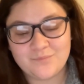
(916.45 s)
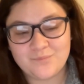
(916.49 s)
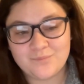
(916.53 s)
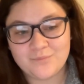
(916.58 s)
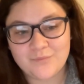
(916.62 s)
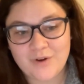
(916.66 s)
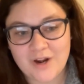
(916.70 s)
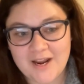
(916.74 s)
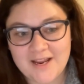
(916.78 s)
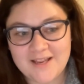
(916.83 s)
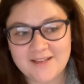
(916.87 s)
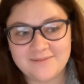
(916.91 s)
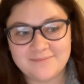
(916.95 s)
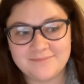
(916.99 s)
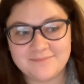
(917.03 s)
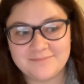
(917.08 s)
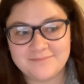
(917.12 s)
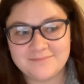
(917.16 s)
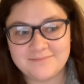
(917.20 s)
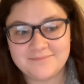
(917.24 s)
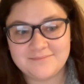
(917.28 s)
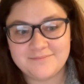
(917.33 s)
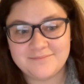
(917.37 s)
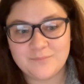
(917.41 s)
Right?
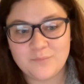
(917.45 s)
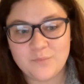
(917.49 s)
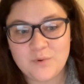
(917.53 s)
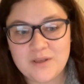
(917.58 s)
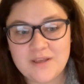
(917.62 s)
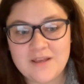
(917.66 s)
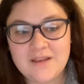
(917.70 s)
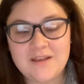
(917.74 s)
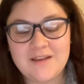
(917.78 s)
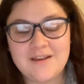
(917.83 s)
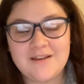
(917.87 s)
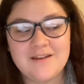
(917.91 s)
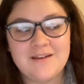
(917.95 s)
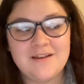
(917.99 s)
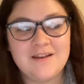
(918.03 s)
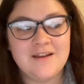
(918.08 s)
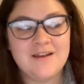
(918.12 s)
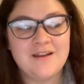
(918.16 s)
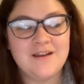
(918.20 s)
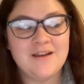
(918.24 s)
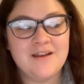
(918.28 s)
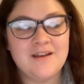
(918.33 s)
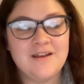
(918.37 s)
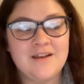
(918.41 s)
We
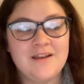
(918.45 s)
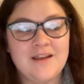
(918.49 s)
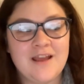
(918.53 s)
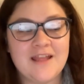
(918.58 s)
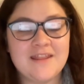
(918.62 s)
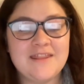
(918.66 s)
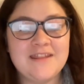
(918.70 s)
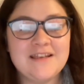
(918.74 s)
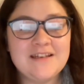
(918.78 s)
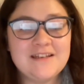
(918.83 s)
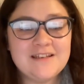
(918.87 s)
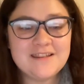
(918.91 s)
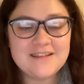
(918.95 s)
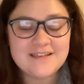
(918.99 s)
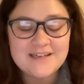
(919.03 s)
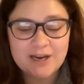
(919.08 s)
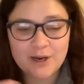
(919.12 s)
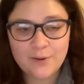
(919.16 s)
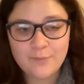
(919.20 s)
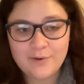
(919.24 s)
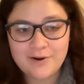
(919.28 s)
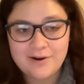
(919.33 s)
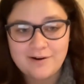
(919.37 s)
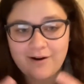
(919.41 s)
at the end of the
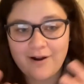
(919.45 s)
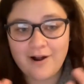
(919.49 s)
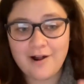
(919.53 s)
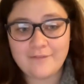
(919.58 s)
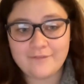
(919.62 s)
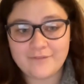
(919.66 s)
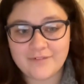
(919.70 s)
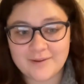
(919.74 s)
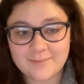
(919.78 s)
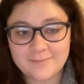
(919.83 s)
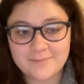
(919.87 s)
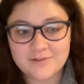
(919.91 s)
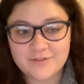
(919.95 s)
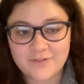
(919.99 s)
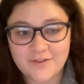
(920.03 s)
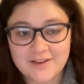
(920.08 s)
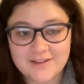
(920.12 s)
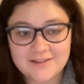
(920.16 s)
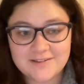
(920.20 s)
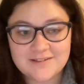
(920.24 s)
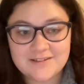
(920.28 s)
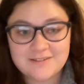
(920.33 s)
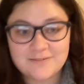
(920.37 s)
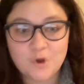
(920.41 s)
day, we are all Flames
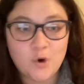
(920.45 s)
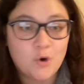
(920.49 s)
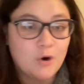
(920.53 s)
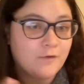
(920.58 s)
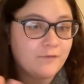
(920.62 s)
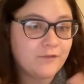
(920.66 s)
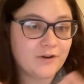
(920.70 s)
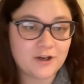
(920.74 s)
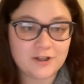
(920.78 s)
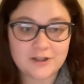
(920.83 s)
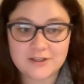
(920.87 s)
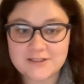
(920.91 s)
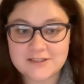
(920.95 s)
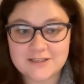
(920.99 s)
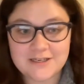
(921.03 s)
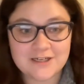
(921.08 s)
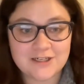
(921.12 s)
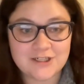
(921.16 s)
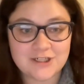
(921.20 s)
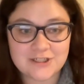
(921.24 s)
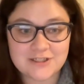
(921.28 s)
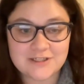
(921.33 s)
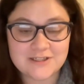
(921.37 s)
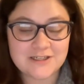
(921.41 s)
fans. Or if you're
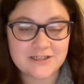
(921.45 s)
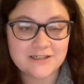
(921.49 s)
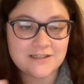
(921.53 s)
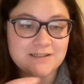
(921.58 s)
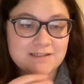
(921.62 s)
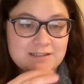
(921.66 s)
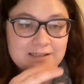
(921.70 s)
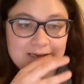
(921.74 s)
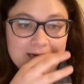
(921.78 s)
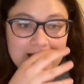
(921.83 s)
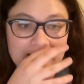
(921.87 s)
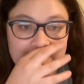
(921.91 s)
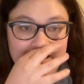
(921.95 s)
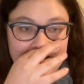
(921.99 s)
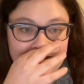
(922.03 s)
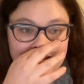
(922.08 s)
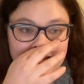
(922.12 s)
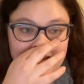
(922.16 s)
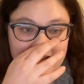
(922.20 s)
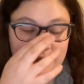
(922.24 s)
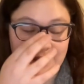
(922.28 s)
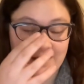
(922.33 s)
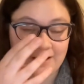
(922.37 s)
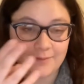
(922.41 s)
listening just to listen,
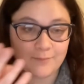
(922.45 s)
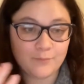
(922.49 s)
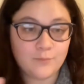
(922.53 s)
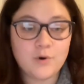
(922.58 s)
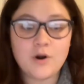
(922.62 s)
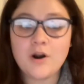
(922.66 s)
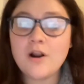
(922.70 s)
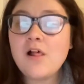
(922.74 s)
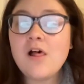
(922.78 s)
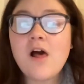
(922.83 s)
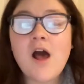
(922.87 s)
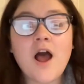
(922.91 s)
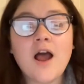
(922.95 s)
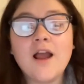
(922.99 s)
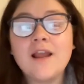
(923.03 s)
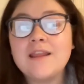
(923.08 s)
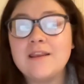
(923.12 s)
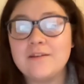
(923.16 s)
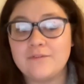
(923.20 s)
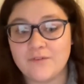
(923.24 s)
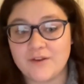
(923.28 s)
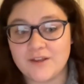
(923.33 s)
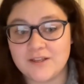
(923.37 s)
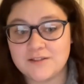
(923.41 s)
hi. Um, we're all
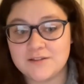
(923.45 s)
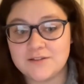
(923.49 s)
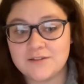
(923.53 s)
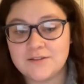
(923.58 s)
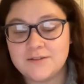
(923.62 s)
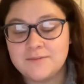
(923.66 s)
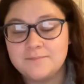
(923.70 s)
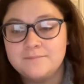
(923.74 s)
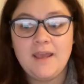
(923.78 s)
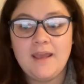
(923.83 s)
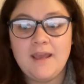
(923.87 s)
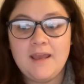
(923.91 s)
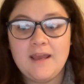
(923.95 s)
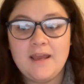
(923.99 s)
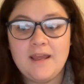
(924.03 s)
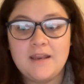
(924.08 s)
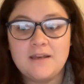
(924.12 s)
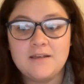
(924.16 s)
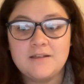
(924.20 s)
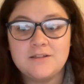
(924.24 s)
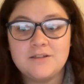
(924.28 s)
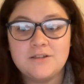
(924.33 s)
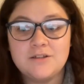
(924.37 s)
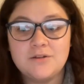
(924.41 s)
hockey fans
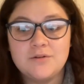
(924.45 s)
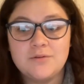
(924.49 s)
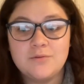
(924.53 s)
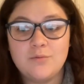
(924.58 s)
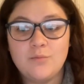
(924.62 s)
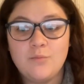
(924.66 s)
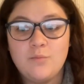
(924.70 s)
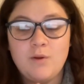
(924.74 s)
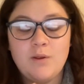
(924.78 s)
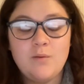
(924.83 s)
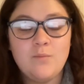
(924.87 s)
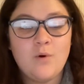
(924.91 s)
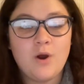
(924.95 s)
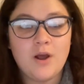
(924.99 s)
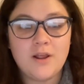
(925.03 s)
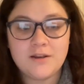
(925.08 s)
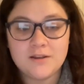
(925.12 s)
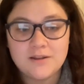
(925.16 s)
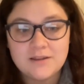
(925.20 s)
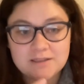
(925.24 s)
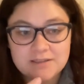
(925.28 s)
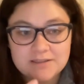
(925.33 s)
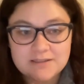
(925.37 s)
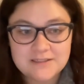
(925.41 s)
and we
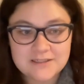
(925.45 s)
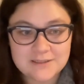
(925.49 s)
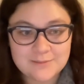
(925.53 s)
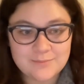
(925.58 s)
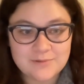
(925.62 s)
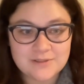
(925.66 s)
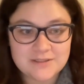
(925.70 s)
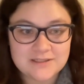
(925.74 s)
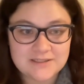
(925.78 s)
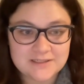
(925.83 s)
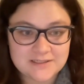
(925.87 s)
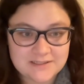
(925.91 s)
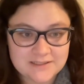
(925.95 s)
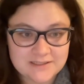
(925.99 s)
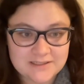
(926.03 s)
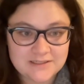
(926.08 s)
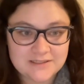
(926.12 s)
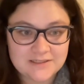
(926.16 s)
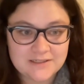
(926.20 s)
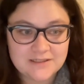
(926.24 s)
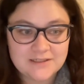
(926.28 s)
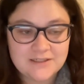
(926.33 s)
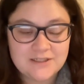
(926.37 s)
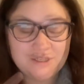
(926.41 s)
want this team to
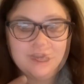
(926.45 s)
succeed.